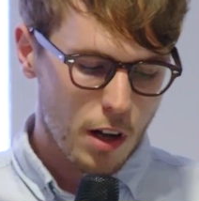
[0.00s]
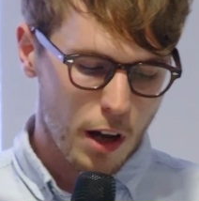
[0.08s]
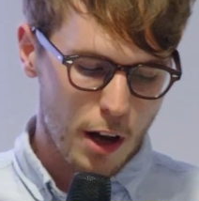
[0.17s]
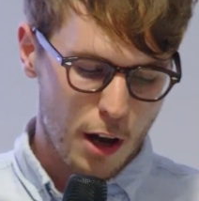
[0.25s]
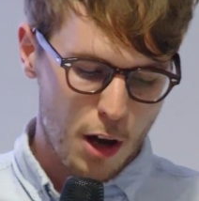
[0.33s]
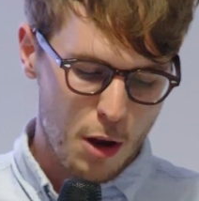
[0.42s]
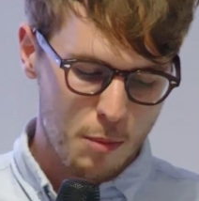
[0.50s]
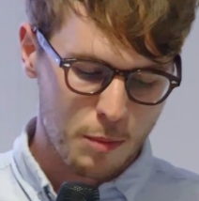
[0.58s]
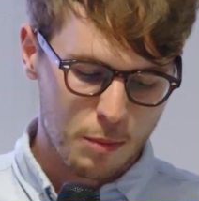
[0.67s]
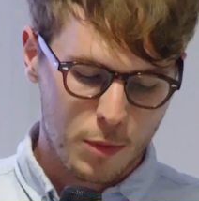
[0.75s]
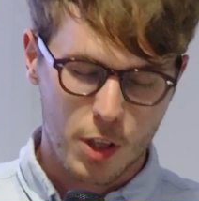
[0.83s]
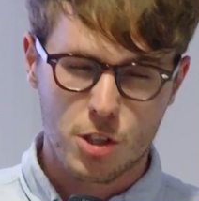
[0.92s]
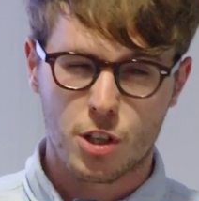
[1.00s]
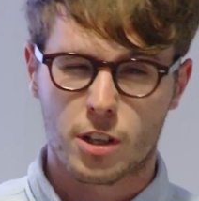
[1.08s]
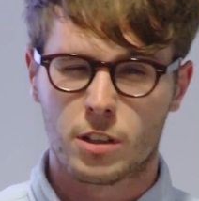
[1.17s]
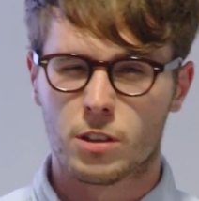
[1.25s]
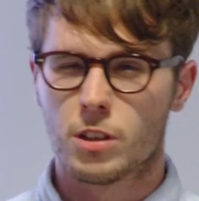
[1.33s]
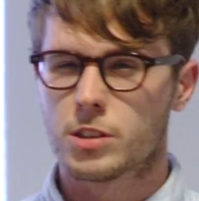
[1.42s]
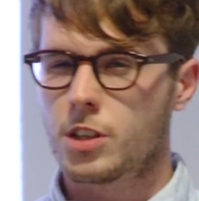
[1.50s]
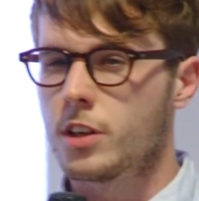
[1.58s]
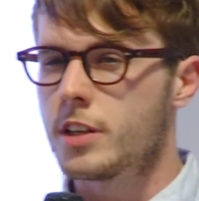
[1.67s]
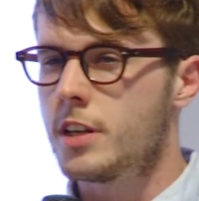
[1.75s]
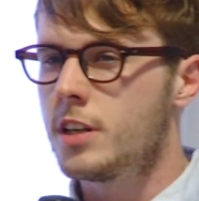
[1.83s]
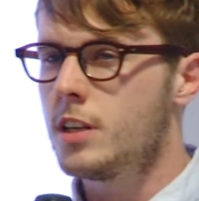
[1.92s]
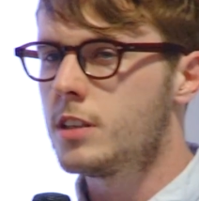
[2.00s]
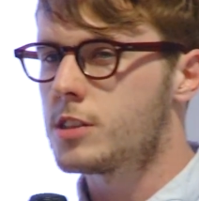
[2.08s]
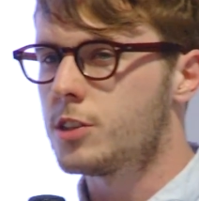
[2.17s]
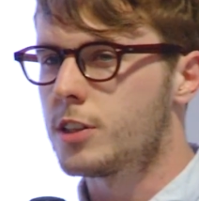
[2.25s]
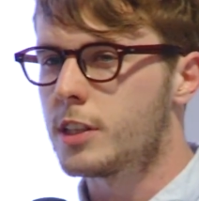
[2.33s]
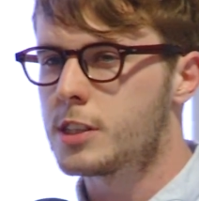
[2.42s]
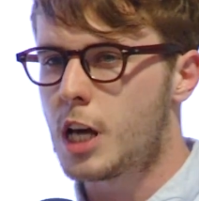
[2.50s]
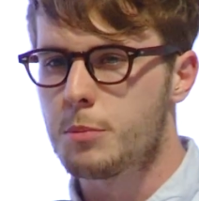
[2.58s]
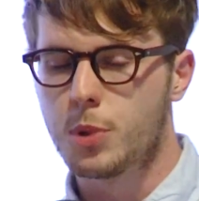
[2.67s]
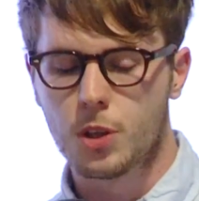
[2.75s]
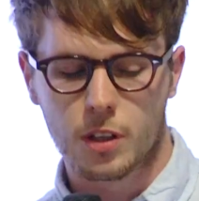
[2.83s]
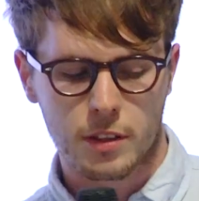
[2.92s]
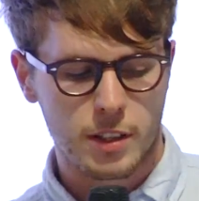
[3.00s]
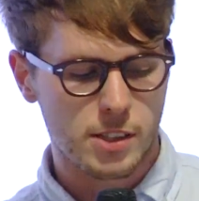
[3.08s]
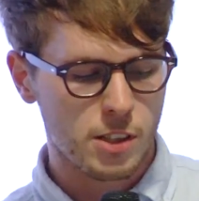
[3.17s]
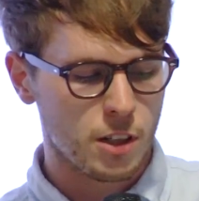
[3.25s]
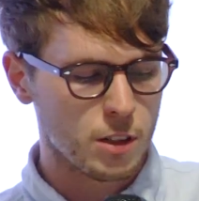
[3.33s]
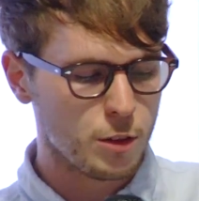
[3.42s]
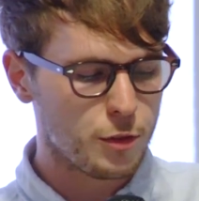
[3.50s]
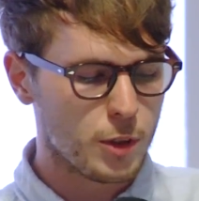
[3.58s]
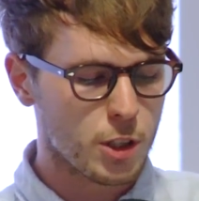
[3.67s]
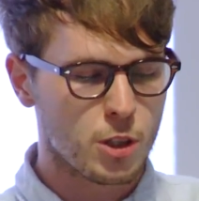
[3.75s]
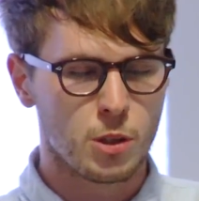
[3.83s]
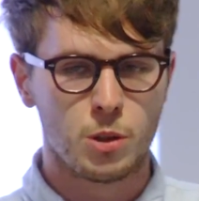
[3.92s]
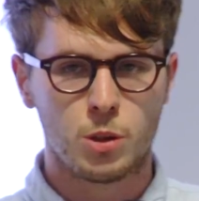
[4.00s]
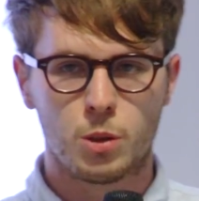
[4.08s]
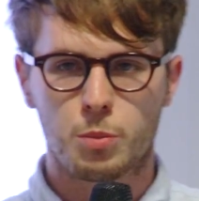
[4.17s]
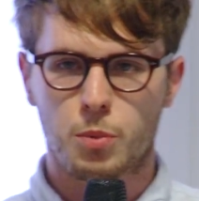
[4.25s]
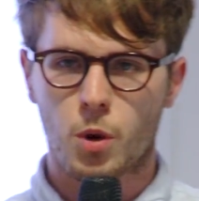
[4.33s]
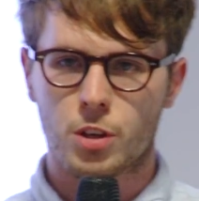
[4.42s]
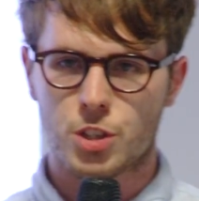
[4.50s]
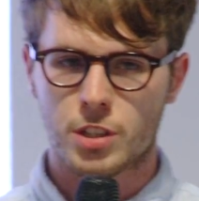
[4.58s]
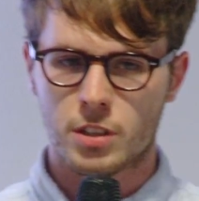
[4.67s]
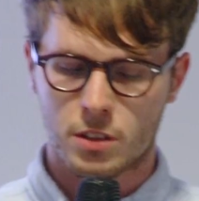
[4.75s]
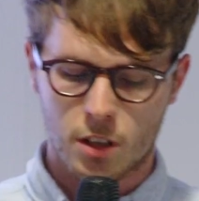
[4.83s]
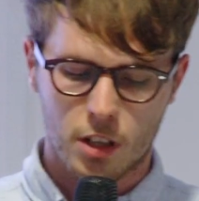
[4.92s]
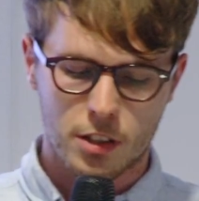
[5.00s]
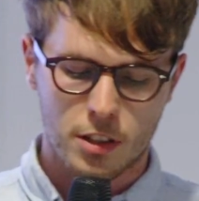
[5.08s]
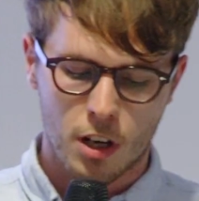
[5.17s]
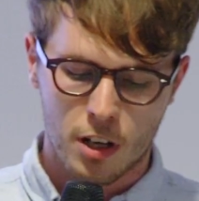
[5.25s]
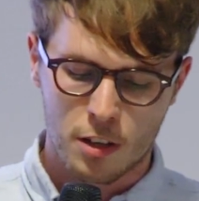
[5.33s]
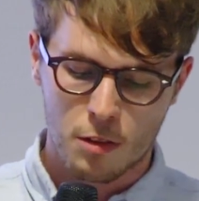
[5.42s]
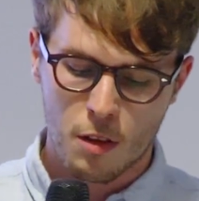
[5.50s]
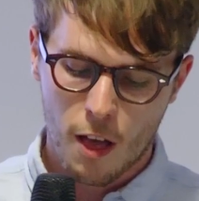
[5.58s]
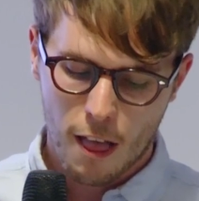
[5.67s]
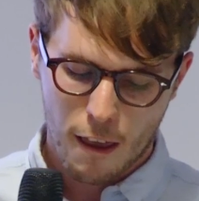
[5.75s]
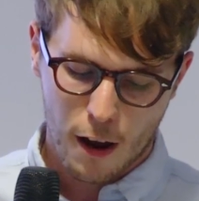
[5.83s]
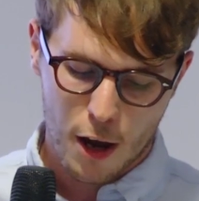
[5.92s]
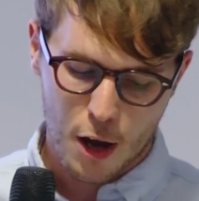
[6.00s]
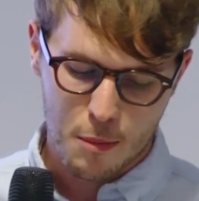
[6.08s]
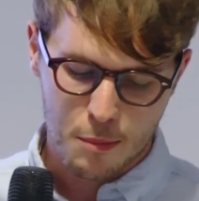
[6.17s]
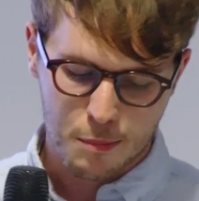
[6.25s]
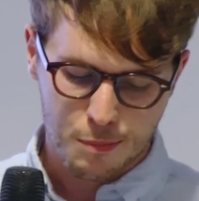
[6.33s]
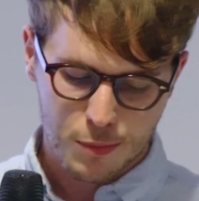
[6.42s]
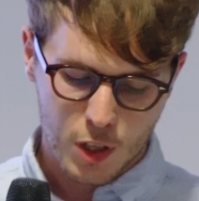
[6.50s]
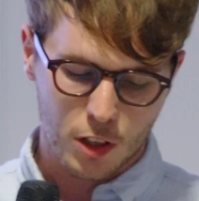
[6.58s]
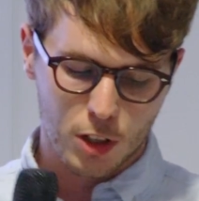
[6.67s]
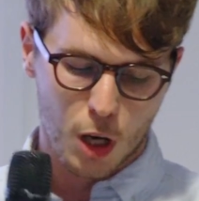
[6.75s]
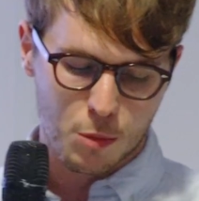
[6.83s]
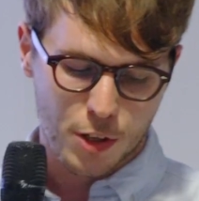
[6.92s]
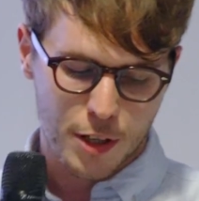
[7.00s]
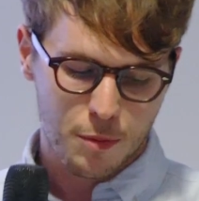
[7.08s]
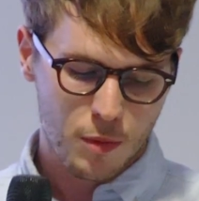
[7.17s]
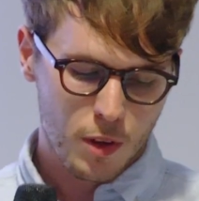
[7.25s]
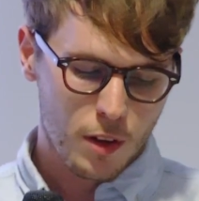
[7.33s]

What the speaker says: The journal.ie is a good example, and this kind of Lacool, broadsheet, Neither Nine conglomerate.